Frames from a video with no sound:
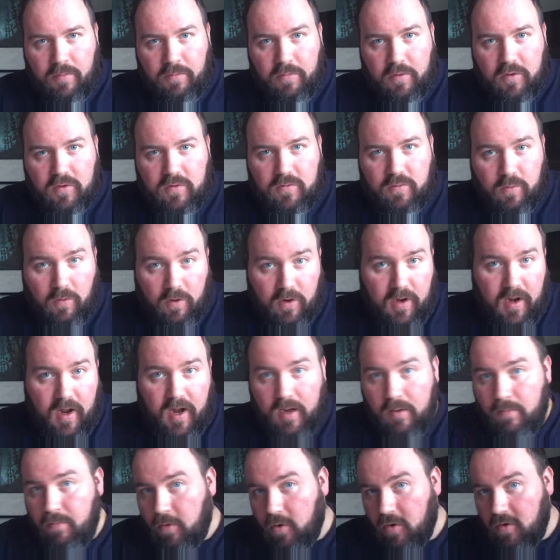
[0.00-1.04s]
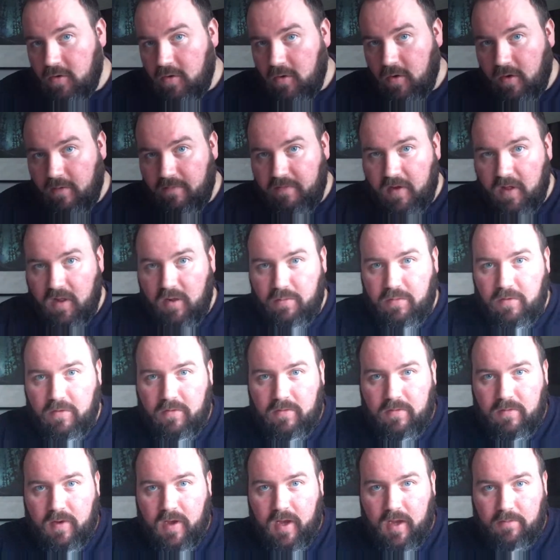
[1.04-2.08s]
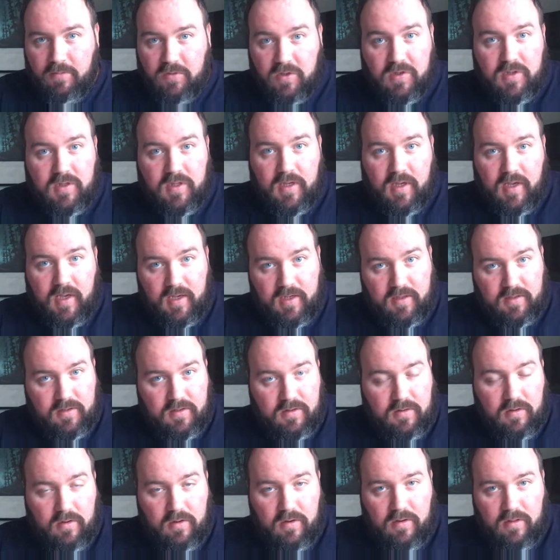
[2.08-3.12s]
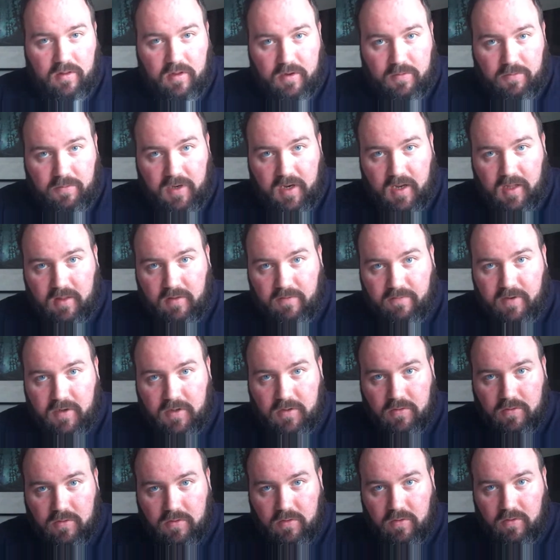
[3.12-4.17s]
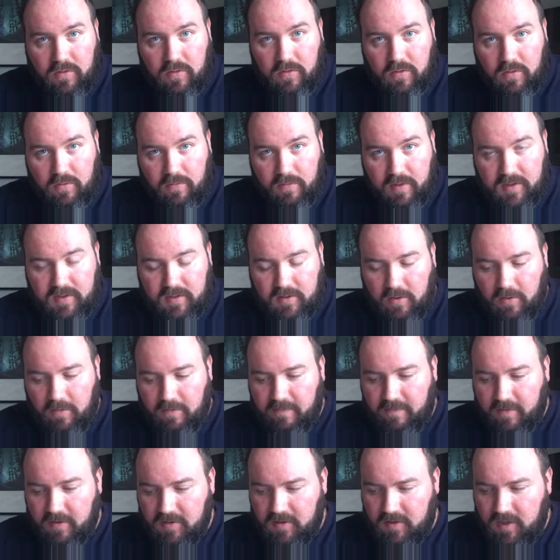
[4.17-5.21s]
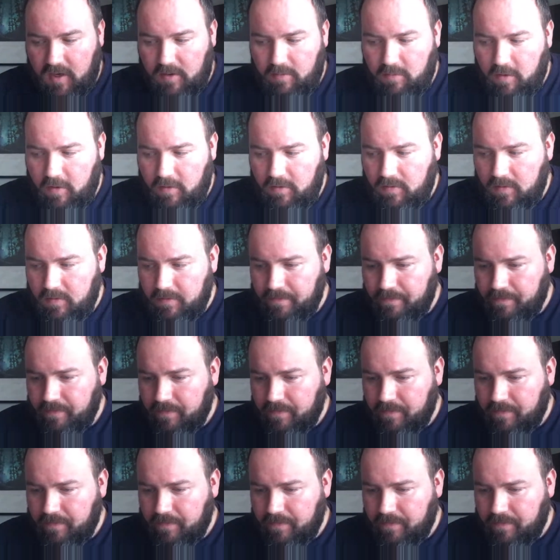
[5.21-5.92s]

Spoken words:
book 1 and book 2 available, just in case there had been individuals who missed out first time round.